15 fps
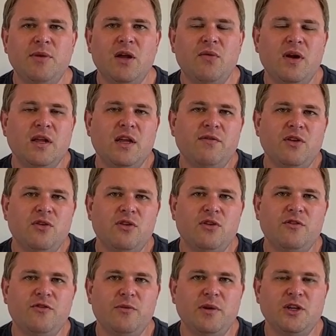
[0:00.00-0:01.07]
but I want to give you a little
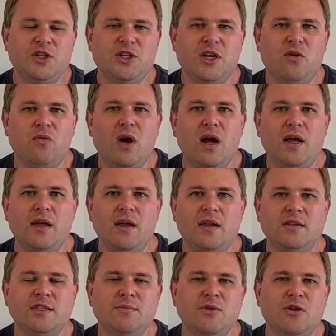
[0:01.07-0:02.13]
information on why
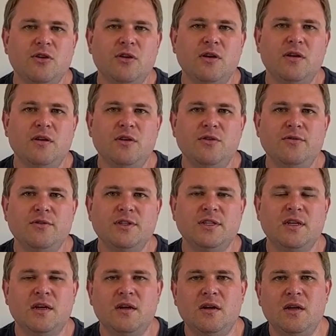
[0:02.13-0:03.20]
and some current
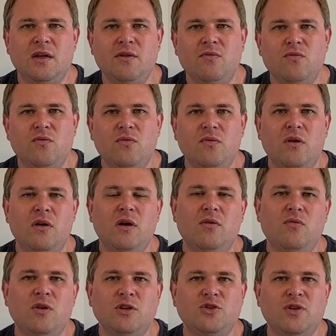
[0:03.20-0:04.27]
news and
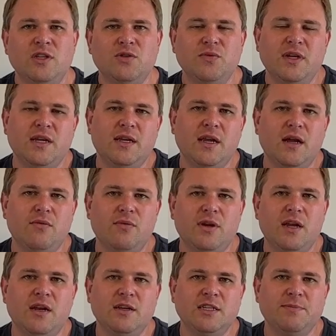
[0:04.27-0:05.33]
what trends we
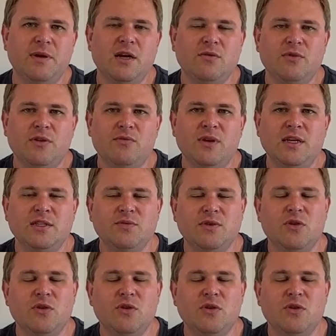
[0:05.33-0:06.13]
can expect with rates,